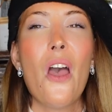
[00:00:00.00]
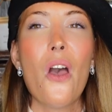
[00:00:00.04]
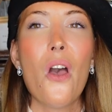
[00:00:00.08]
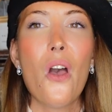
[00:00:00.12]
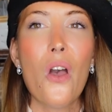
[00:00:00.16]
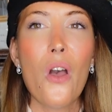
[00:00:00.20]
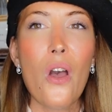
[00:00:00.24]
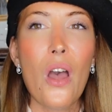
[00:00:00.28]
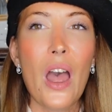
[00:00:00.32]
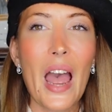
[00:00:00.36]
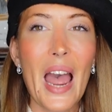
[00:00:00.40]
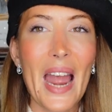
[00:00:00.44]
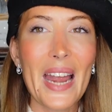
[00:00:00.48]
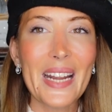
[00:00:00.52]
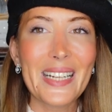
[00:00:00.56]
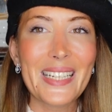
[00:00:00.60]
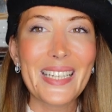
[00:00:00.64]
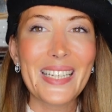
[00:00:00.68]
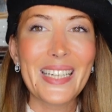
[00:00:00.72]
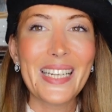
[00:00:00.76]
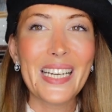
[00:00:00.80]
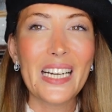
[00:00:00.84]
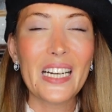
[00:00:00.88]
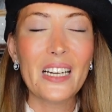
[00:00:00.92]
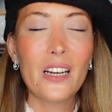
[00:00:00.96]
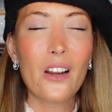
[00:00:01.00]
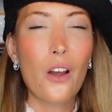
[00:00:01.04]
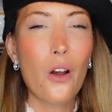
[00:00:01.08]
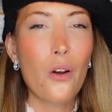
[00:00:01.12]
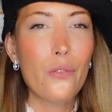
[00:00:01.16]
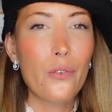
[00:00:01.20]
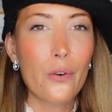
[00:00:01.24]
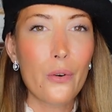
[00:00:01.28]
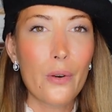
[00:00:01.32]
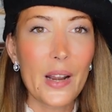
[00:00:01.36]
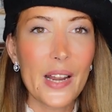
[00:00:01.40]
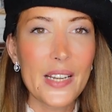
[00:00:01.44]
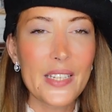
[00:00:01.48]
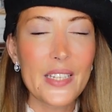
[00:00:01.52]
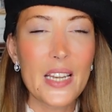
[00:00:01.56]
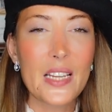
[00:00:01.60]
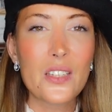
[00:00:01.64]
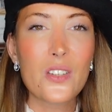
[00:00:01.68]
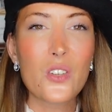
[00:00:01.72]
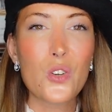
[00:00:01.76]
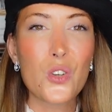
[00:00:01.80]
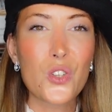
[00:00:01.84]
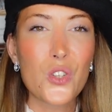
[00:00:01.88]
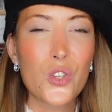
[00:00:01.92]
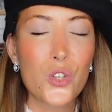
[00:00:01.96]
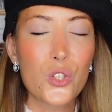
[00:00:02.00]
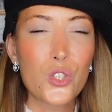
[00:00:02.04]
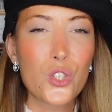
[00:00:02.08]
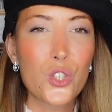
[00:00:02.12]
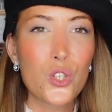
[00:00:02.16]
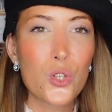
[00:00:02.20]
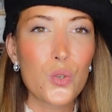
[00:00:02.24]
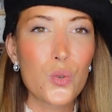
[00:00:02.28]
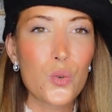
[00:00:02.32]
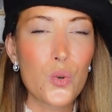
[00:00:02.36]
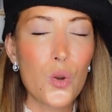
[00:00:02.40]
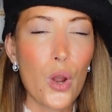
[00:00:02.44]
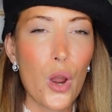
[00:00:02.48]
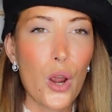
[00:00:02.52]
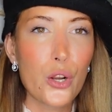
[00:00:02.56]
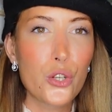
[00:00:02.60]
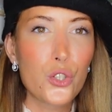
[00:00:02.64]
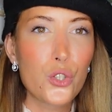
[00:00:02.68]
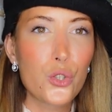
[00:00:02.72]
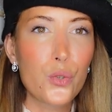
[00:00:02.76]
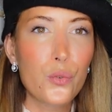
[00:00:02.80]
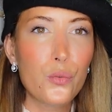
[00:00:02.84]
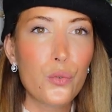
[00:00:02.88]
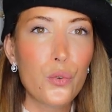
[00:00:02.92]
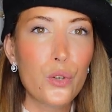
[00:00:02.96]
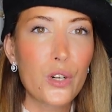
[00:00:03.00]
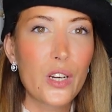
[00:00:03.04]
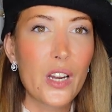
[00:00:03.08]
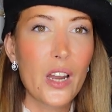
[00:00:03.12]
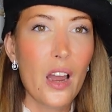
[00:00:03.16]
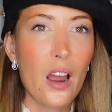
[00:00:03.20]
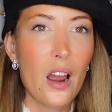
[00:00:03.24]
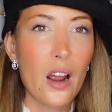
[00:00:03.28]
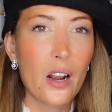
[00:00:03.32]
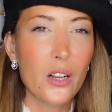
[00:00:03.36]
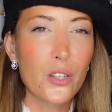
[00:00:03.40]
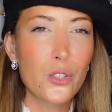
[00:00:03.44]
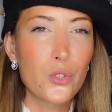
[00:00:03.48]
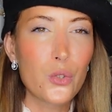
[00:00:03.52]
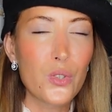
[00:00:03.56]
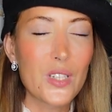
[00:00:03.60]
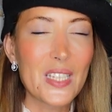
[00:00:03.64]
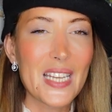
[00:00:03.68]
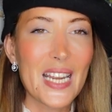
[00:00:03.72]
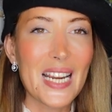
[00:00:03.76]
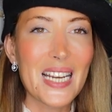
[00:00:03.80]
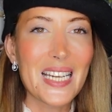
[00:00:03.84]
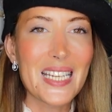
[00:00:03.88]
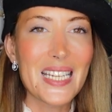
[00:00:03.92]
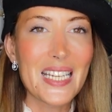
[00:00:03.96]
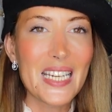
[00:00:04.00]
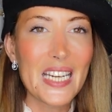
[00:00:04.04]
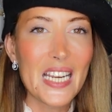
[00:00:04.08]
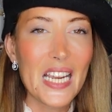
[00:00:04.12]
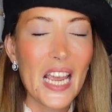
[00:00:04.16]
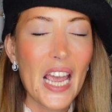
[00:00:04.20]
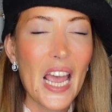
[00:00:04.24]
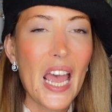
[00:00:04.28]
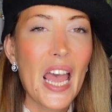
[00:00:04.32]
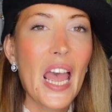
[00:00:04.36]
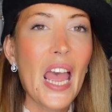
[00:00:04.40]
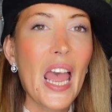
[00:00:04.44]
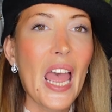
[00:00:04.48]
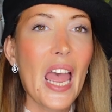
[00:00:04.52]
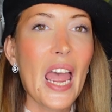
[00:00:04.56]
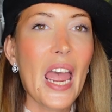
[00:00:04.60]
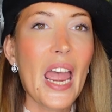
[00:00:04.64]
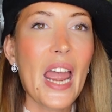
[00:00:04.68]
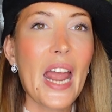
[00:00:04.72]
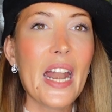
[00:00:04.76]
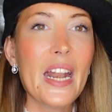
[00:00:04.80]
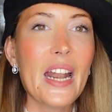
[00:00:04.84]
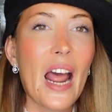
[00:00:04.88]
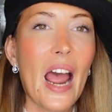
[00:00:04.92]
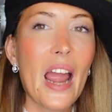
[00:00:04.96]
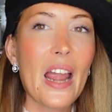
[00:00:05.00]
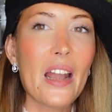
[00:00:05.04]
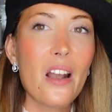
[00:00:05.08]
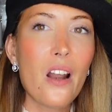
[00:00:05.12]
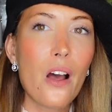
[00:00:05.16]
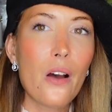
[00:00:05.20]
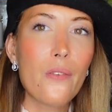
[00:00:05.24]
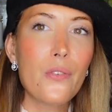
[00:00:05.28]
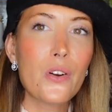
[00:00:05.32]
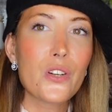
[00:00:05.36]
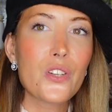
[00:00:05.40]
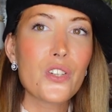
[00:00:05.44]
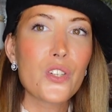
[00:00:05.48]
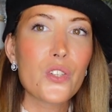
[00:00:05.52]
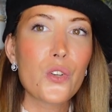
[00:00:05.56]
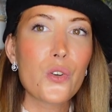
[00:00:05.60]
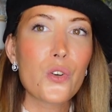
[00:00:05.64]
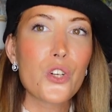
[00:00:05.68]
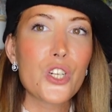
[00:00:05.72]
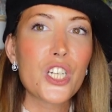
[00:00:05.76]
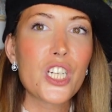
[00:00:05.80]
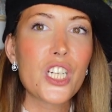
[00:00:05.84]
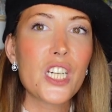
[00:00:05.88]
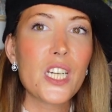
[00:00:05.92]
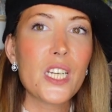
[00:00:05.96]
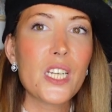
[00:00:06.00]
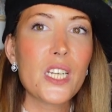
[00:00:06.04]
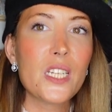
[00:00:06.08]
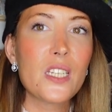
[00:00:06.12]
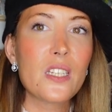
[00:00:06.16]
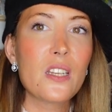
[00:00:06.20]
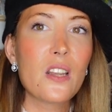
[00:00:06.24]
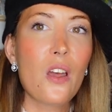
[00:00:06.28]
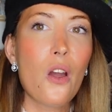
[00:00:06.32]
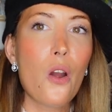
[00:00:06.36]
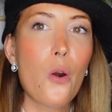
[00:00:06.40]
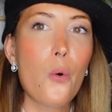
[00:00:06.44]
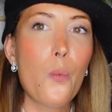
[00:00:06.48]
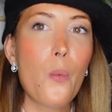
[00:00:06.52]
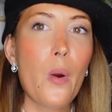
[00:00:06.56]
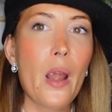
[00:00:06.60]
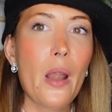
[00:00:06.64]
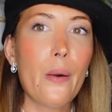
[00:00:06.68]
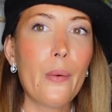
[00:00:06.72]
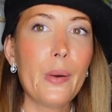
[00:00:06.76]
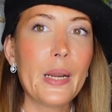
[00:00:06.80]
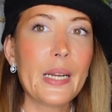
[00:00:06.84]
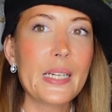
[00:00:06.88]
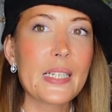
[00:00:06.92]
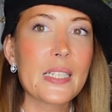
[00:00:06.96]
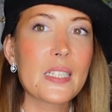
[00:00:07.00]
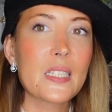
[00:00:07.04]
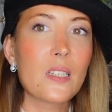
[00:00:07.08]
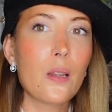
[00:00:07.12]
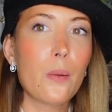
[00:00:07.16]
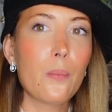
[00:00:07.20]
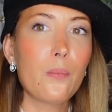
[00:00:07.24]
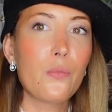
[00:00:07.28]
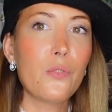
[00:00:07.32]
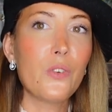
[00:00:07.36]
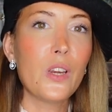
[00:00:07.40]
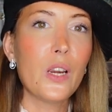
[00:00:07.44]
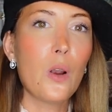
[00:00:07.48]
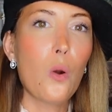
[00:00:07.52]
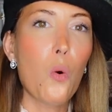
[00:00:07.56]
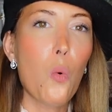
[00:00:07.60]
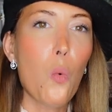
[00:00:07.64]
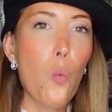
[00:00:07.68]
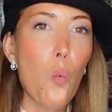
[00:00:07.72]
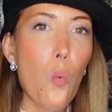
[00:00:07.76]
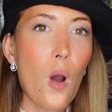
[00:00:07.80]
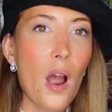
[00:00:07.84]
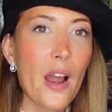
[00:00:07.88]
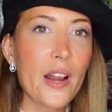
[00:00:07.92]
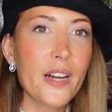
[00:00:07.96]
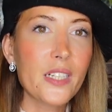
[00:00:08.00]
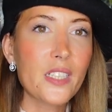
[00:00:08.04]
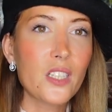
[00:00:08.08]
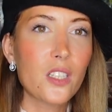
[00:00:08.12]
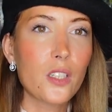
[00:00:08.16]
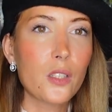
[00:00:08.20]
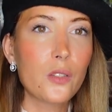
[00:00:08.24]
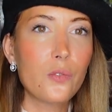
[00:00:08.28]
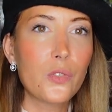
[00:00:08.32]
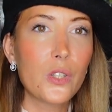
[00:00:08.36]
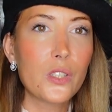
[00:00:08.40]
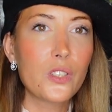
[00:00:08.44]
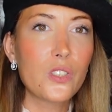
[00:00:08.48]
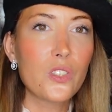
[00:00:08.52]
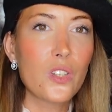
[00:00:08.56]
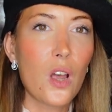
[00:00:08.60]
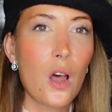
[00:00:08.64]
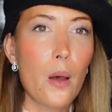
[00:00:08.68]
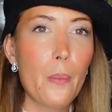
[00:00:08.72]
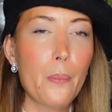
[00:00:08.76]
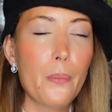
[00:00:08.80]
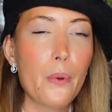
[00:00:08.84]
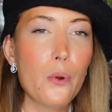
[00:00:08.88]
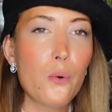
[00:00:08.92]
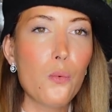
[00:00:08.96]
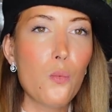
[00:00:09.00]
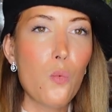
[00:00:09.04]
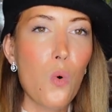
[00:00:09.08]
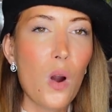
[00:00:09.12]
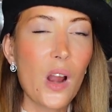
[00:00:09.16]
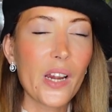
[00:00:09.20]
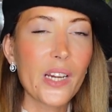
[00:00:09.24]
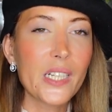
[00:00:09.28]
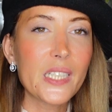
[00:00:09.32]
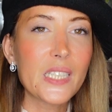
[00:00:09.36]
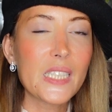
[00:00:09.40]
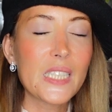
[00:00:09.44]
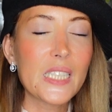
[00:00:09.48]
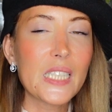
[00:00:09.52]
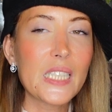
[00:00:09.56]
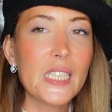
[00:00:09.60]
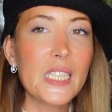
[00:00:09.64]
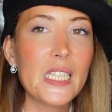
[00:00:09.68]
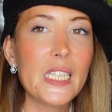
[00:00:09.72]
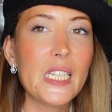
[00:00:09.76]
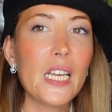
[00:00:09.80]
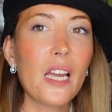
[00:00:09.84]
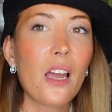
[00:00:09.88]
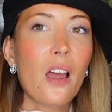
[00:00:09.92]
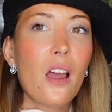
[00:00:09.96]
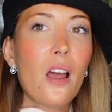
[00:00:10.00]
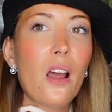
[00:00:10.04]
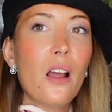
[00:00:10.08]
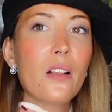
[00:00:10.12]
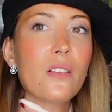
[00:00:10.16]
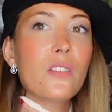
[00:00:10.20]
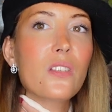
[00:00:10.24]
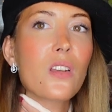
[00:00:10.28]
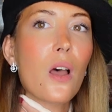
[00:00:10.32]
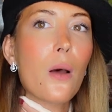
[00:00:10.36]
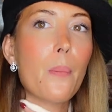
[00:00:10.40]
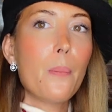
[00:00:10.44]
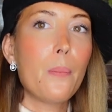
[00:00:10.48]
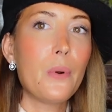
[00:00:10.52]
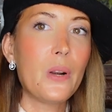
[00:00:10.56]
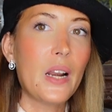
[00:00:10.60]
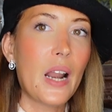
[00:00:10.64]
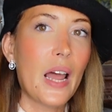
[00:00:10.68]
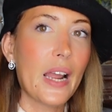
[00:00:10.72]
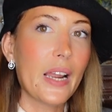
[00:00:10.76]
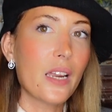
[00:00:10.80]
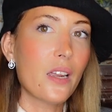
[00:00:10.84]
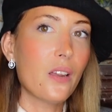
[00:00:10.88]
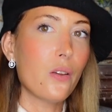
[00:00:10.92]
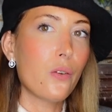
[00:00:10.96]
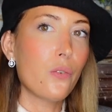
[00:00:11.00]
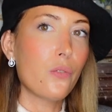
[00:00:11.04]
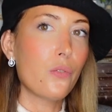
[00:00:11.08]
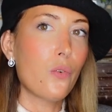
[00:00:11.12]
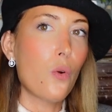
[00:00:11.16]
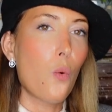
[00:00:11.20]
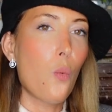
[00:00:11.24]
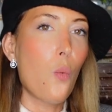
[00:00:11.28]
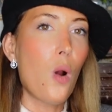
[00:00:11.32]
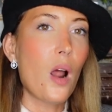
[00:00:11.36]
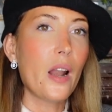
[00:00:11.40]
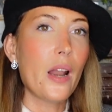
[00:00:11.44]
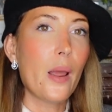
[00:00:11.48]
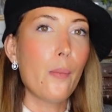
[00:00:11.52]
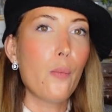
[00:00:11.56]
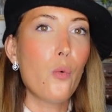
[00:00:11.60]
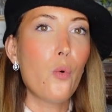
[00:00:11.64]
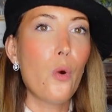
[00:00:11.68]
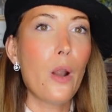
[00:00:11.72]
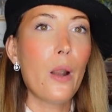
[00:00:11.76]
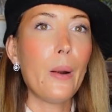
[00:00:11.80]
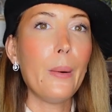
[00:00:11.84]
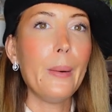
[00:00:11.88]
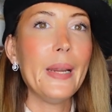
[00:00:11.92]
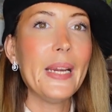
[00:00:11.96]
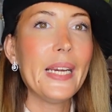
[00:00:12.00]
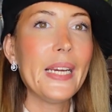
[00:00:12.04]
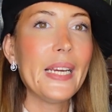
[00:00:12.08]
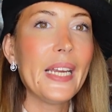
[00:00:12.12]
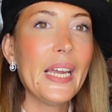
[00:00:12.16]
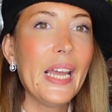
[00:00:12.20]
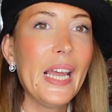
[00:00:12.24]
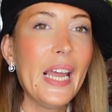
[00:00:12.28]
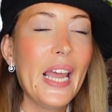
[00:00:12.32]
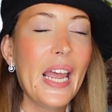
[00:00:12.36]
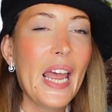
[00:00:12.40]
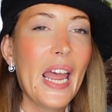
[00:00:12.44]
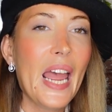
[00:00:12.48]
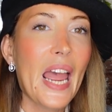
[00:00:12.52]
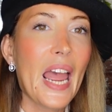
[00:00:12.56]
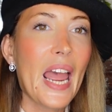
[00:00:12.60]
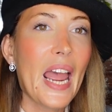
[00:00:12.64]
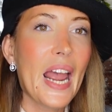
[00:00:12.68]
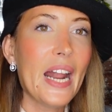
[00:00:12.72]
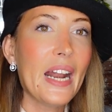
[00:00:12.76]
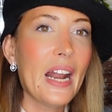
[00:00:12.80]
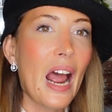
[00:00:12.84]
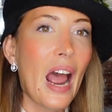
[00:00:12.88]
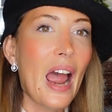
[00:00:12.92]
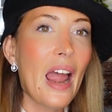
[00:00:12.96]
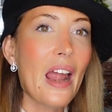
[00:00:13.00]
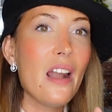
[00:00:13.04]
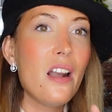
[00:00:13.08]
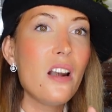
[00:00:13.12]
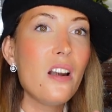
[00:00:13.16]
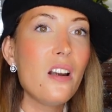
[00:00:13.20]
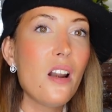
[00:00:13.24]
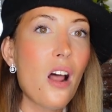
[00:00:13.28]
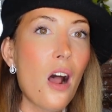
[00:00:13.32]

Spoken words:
height heel, otherwise it's also too vulgar, too sexy. And I love also she's wearing something white on the top, a whitey top like the one I'm wearing. And I